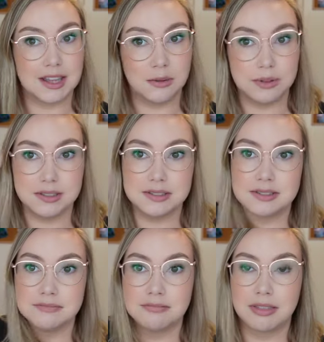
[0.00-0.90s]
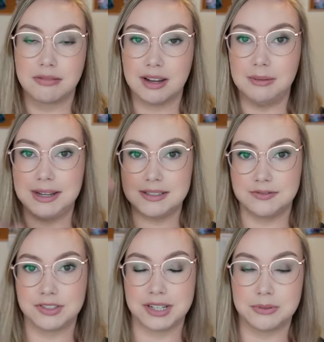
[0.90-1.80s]
that was three weeks of
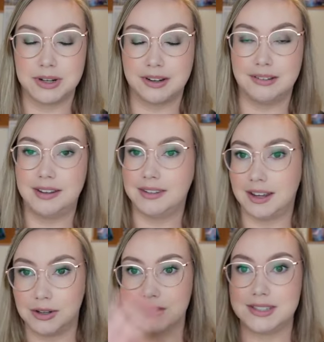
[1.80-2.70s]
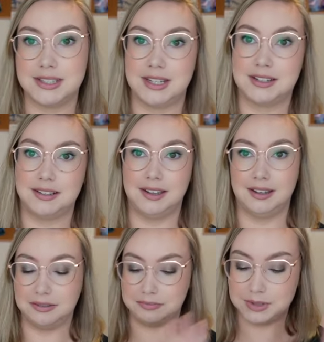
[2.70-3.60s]
January and then I got sick
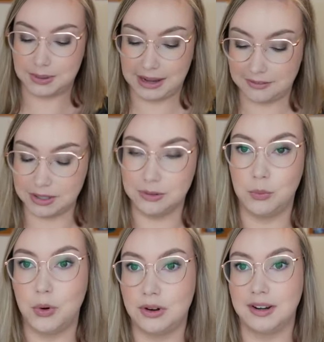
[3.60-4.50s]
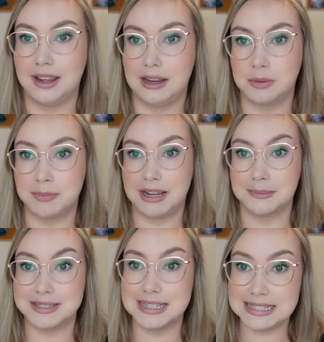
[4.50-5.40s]
um, so I haven't worn a heap of
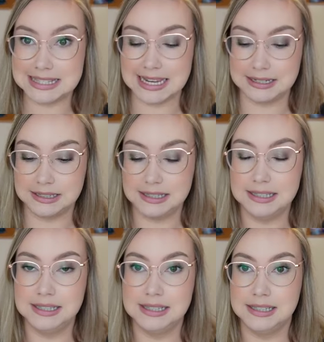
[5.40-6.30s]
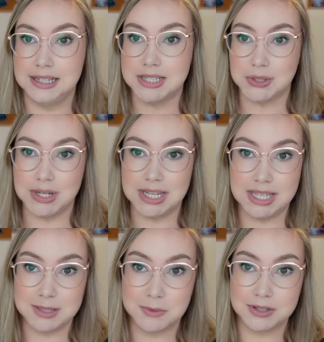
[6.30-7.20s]
makeup since then. So it
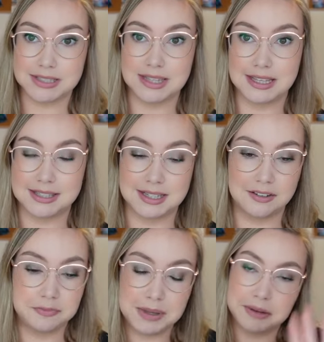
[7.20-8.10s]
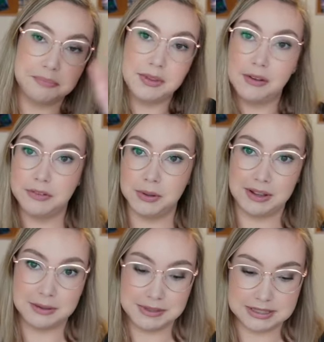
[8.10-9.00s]
is mostly that stuff but a few
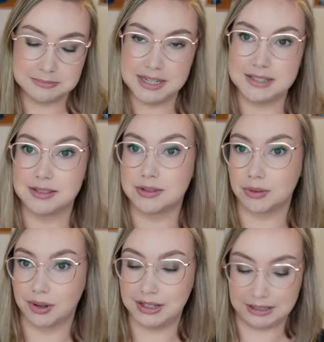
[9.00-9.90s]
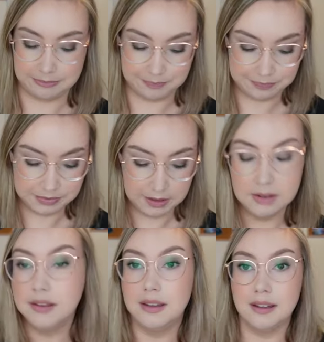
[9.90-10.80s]
other bits and pieces thrown in.
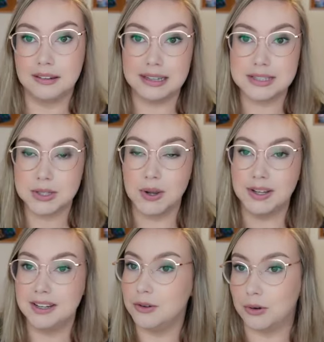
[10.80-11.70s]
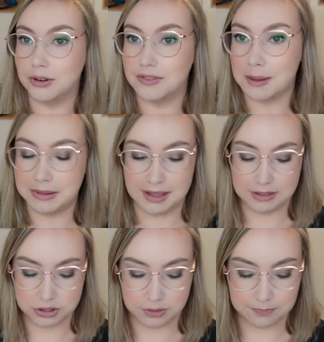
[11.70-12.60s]
Let's go in order of
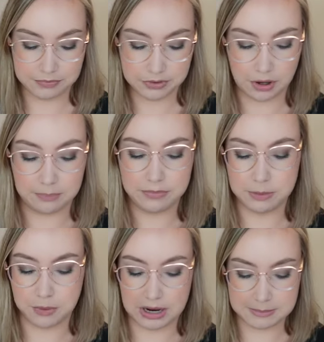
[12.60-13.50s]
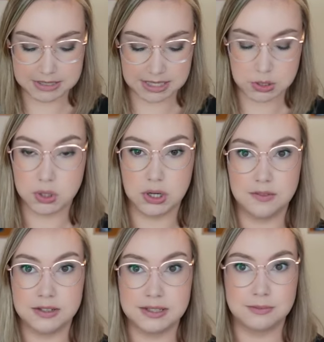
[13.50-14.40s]
application. So the primers I took over,